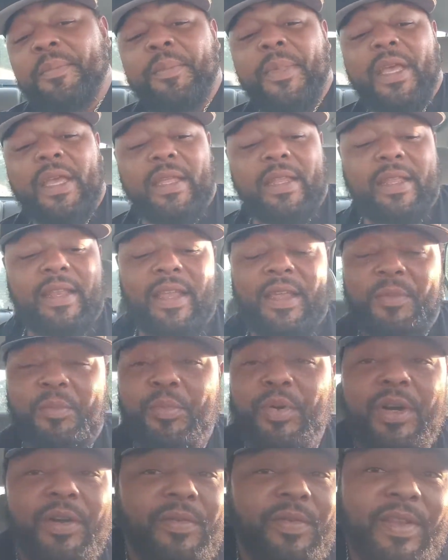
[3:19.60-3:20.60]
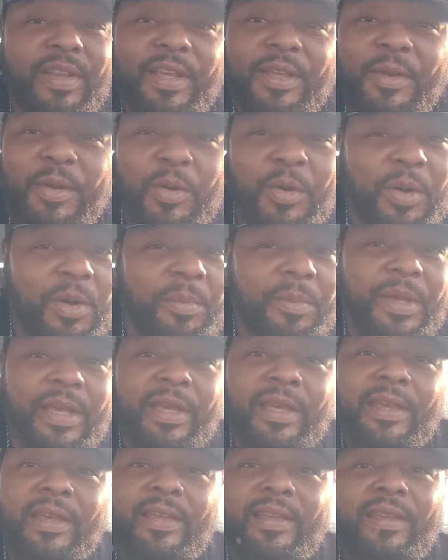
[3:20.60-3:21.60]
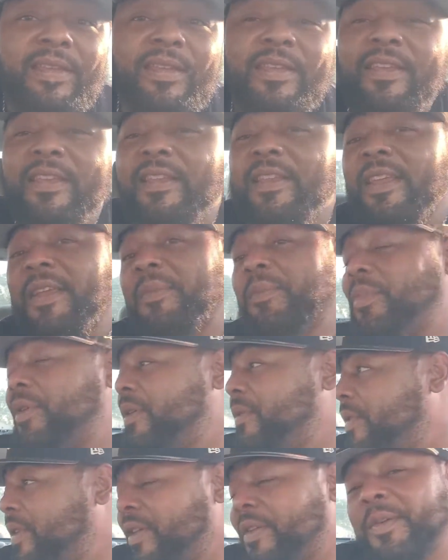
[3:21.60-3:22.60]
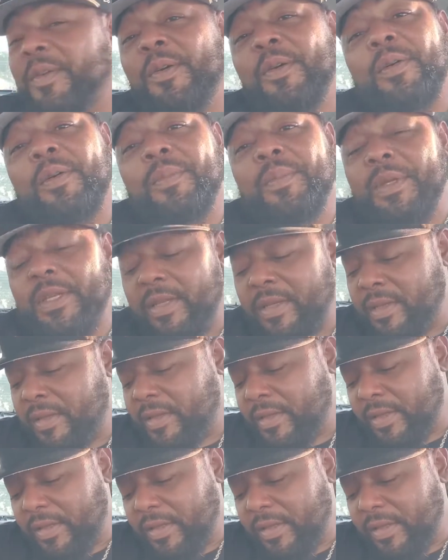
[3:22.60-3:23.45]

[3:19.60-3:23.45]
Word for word: Man, it ain't puffing at all, man. It ain't puffing at all, man.